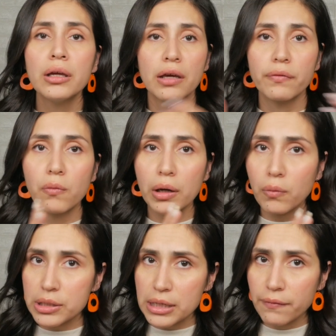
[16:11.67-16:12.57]
If you want to
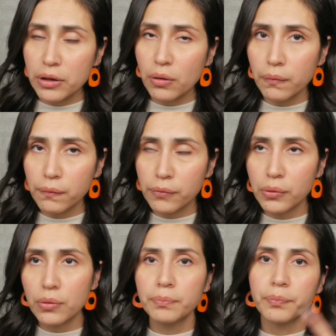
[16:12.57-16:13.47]
watch that video in
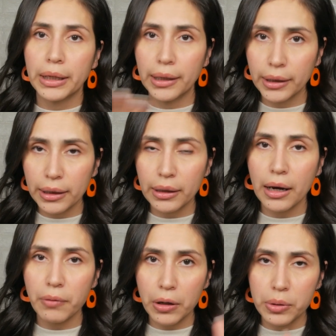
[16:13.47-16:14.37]
full, again,
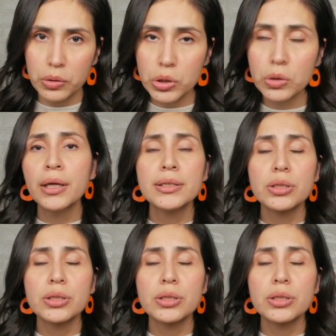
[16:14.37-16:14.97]
I recommend you do.